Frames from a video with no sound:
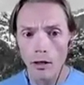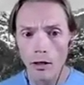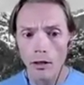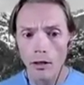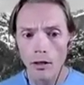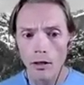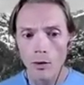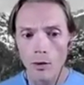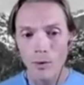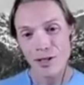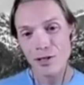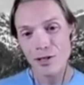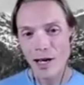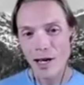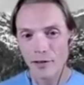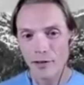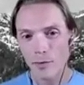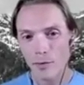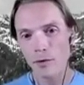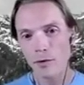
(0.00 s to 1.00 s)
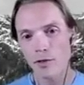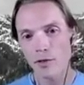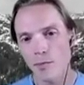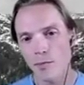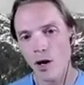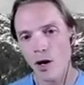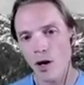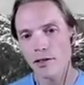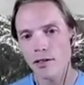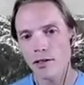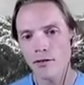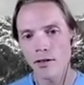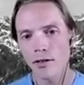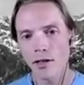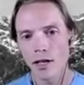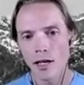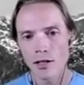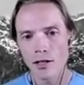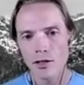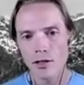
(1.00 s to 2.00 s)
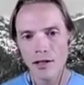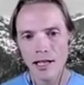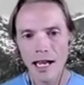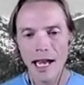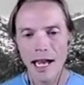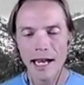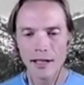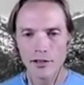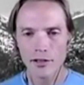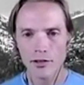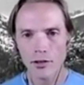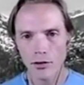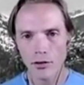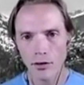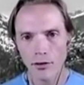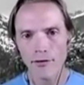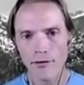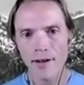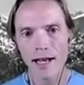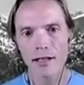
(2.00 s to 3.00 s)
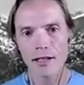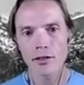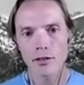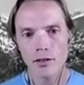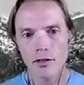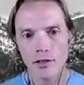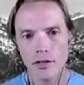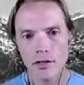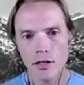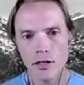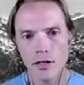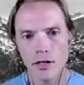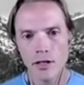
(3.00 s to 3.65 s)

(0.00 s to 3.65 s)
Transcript: we also have to be responsive to the external factors